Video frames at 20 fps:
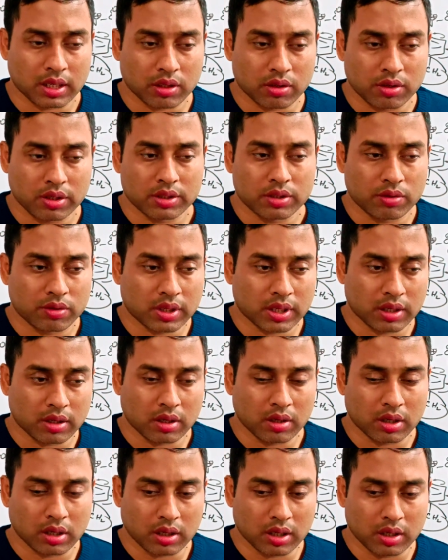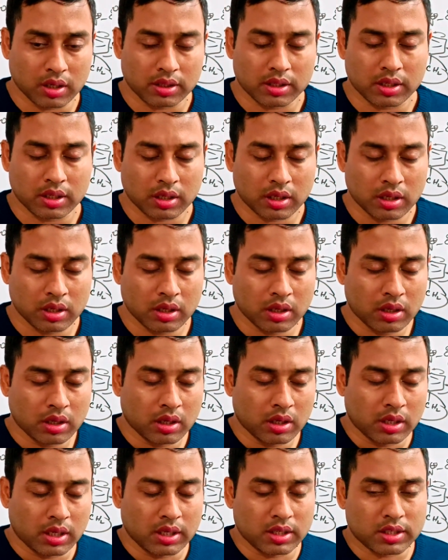Otherwise, you can. I think
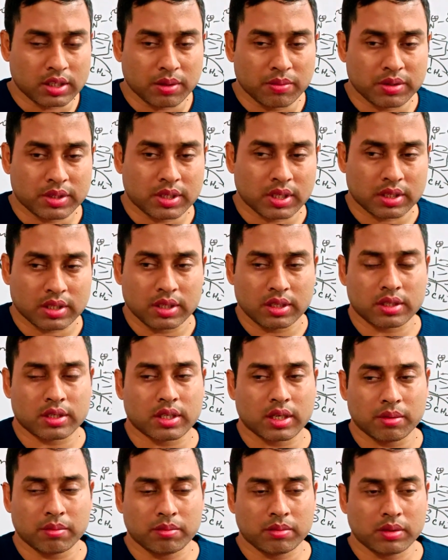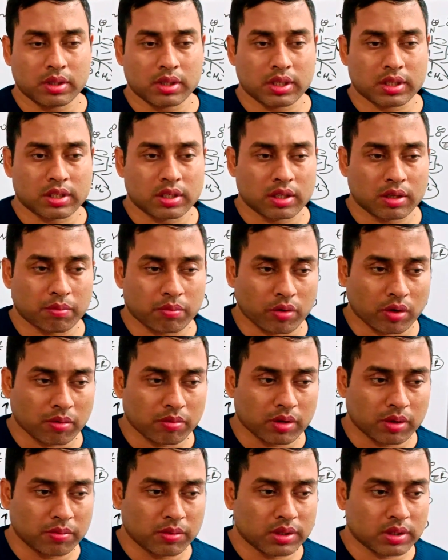in semester system, this is the
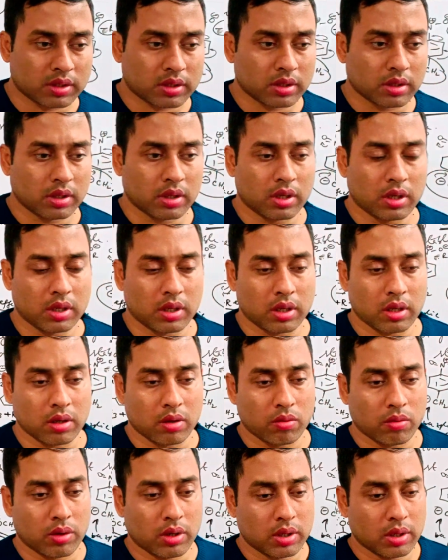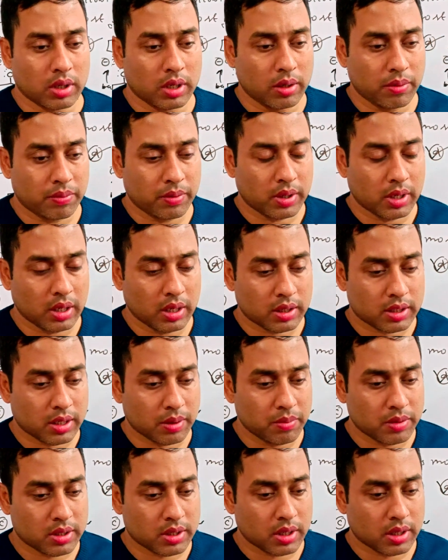problem is if a
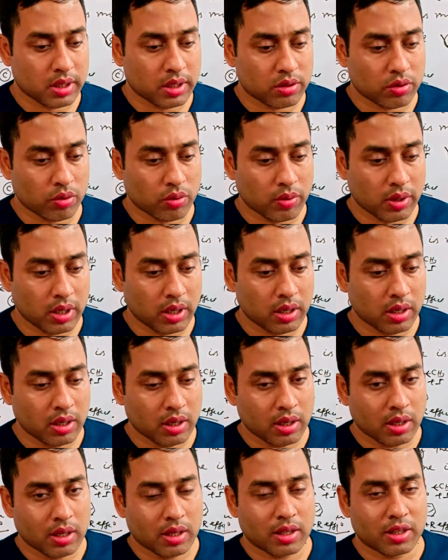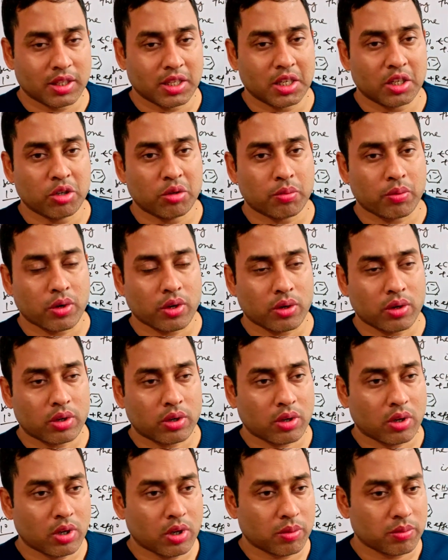semester is over, then you
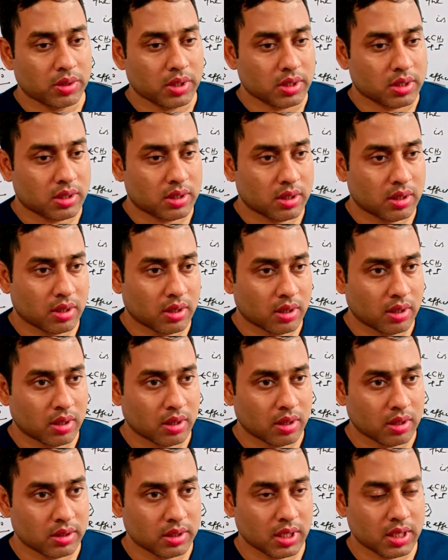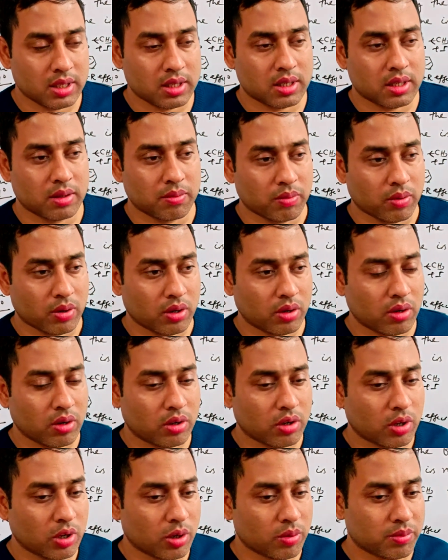forgot all of this. Just
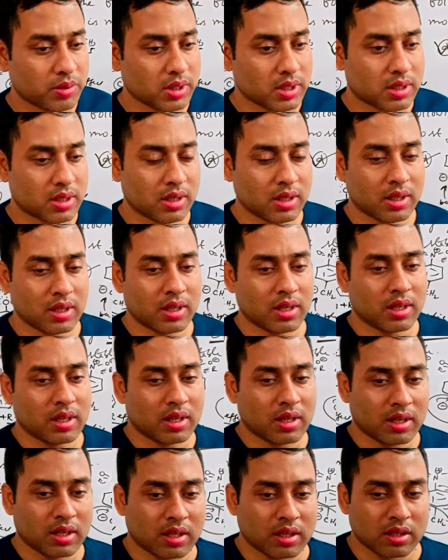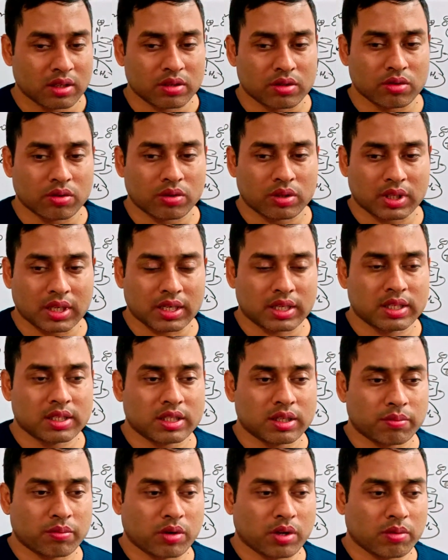forgot all of this. So that
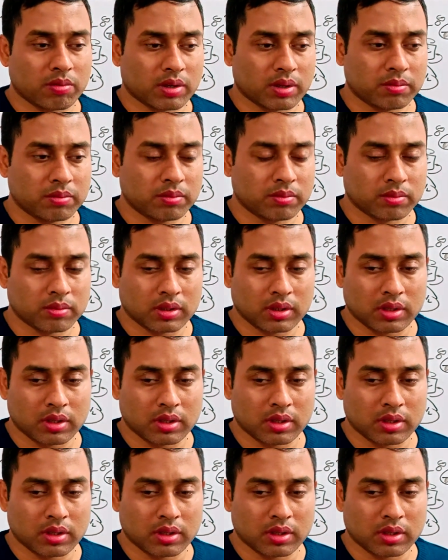is the problem.